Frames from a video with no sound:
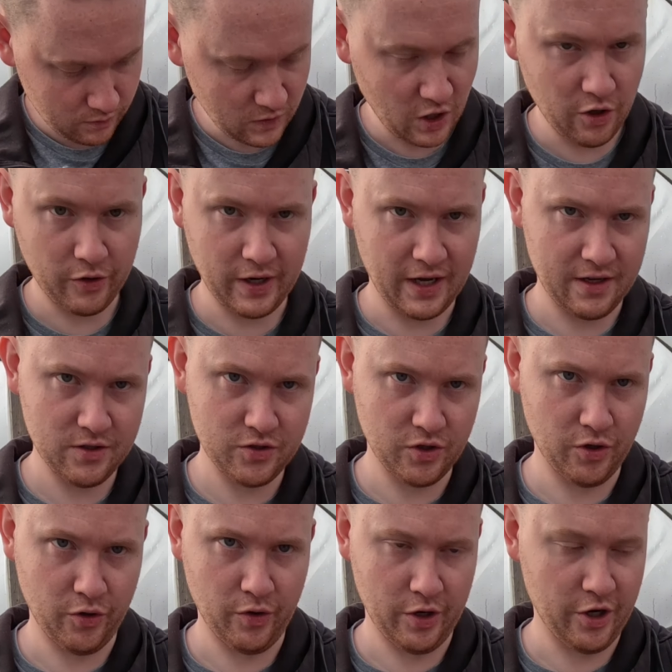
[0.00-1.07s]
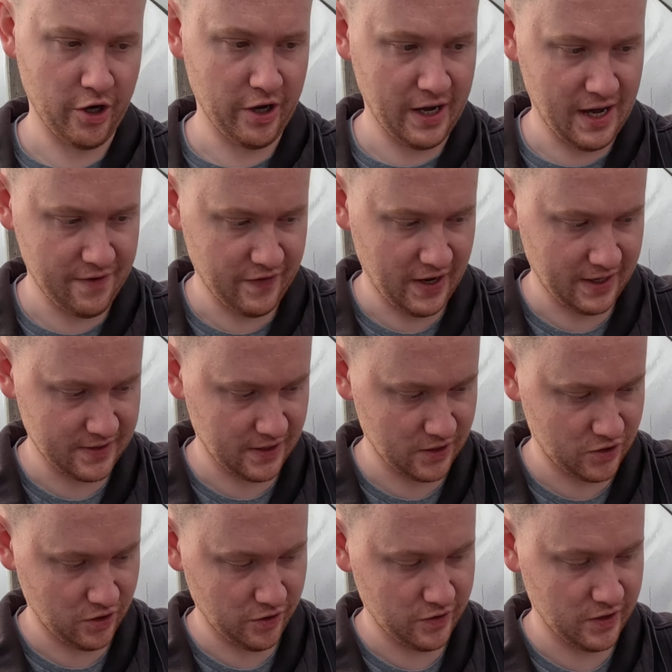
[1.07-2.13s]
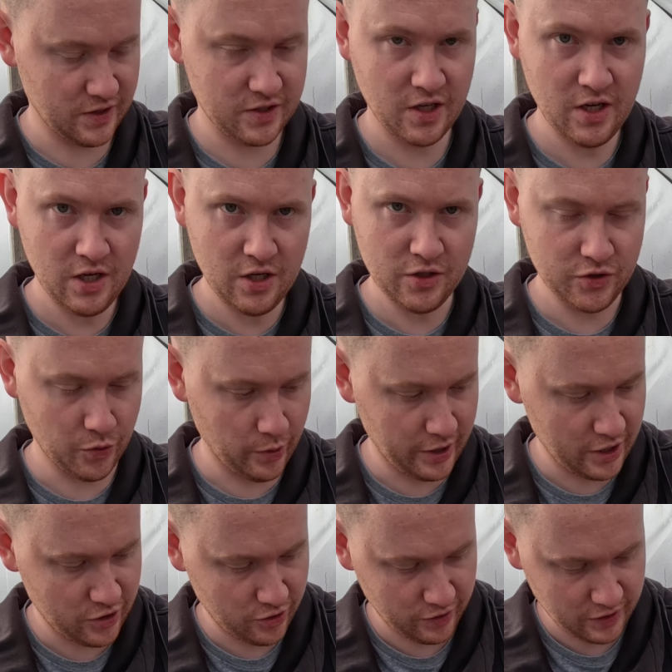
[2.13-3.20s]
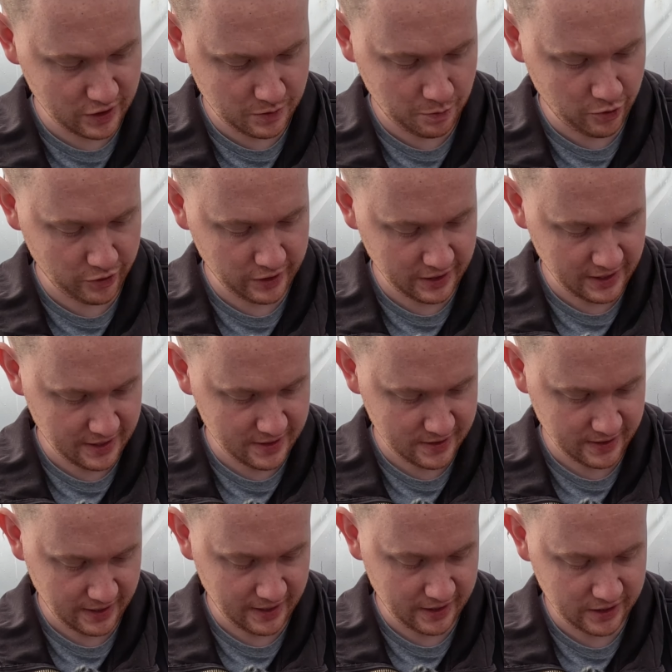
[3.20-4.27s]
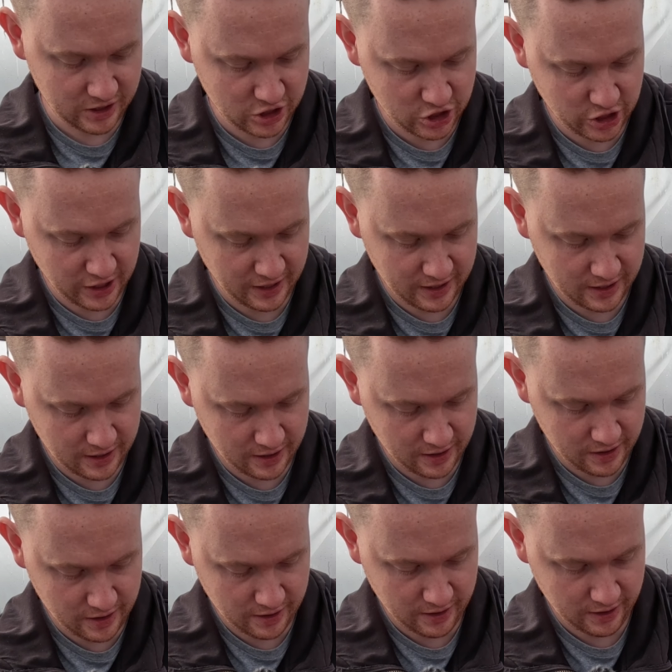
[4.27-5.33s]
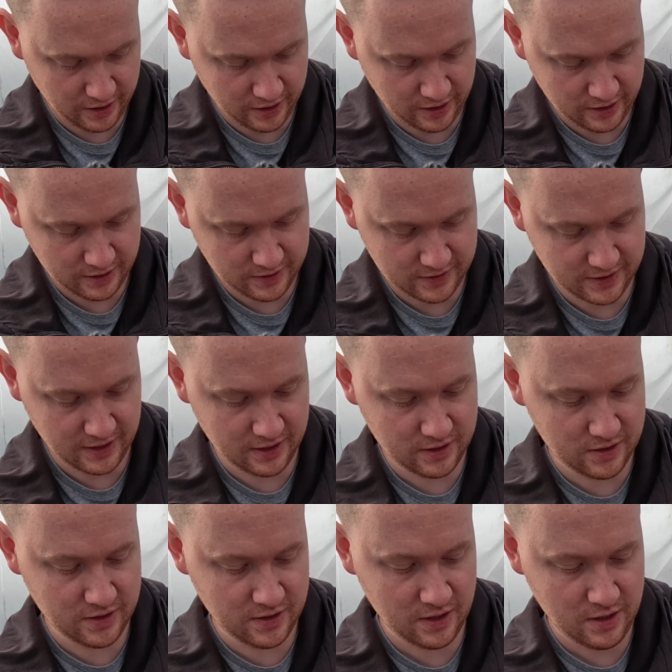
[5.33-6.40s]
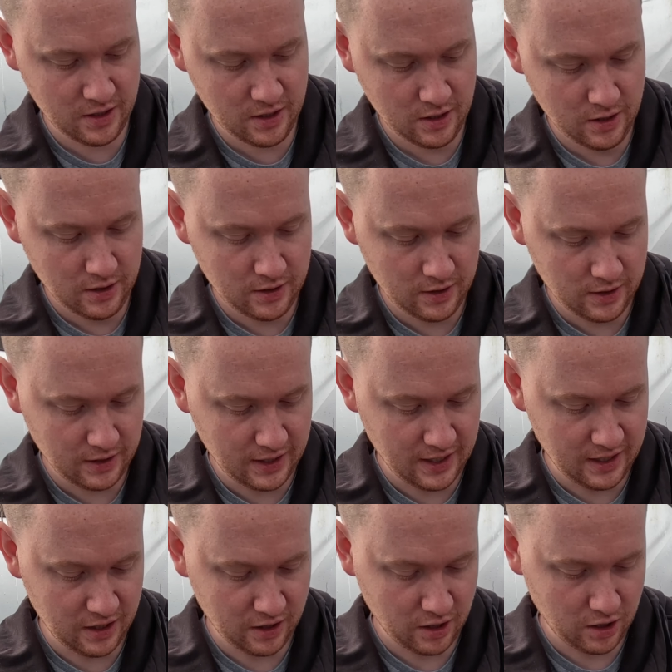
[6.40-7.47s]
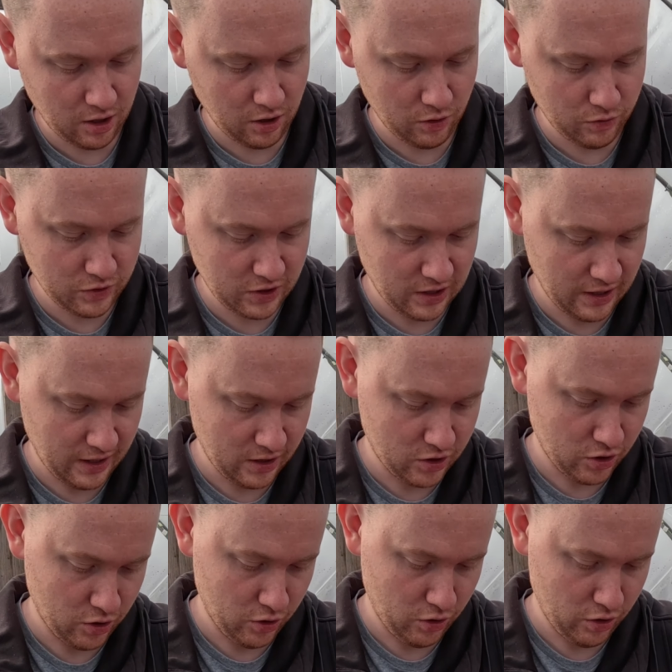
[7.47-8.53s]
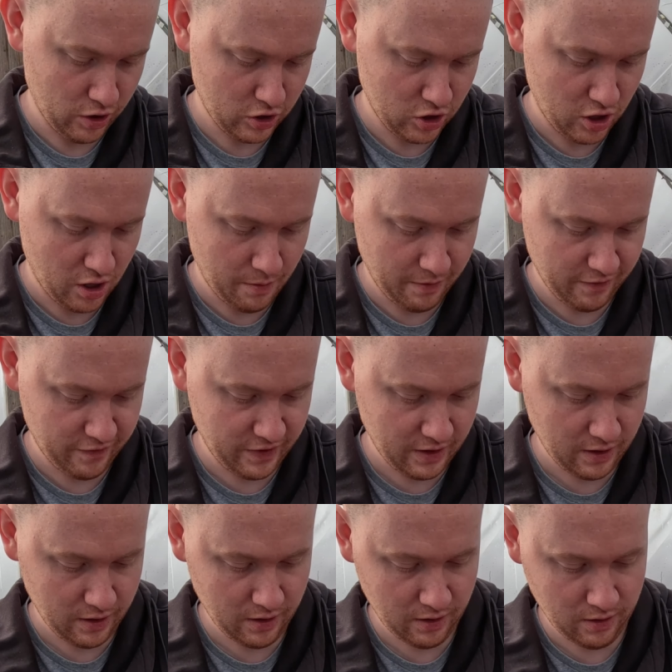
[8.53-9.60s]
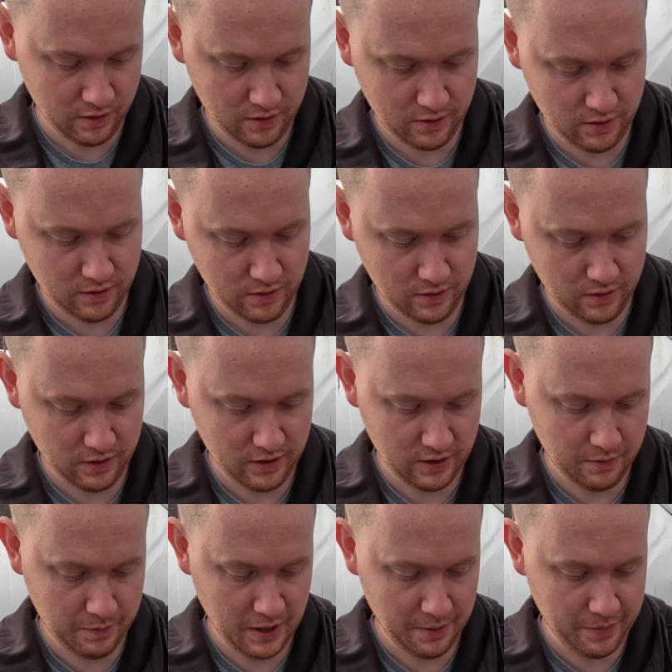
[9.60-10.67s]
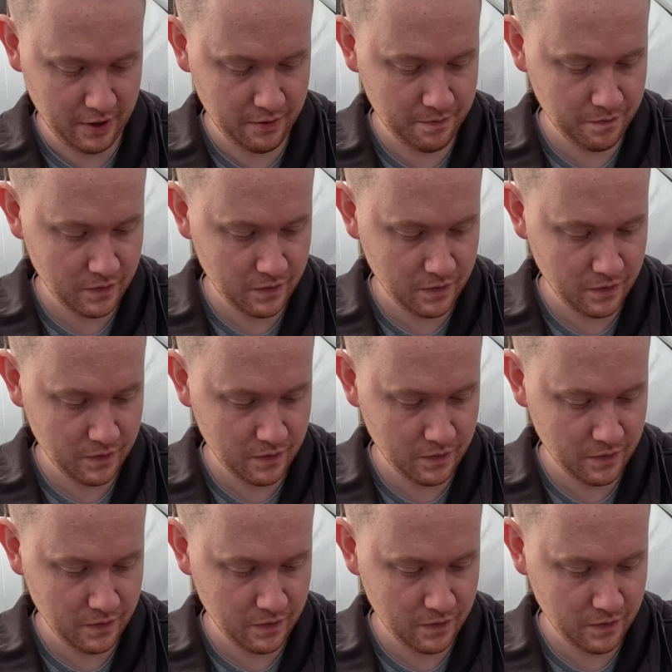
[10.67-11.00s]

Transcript: Okay, so now I have access to all the seeds. So what I do at this point is I shake the seeds kind of closely to the top of the paper.